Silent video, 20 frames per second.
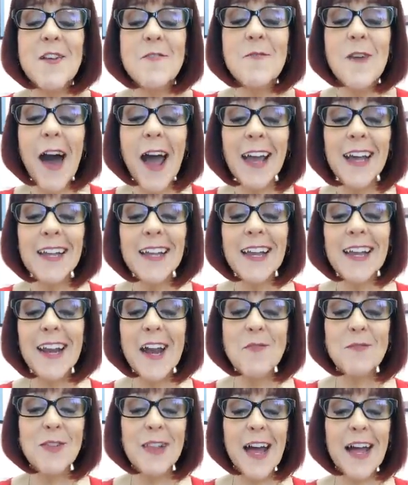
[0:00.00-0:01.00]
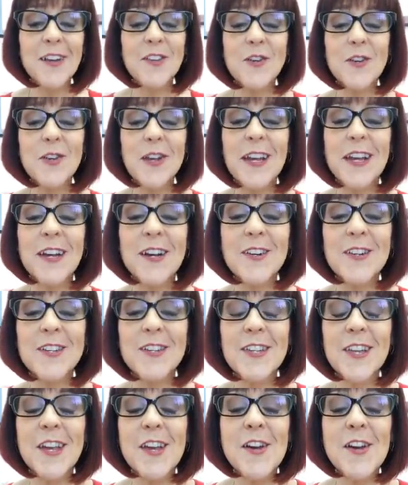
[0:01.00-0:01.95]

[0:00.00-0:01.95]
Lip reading: Violet, I'm glad you're here too.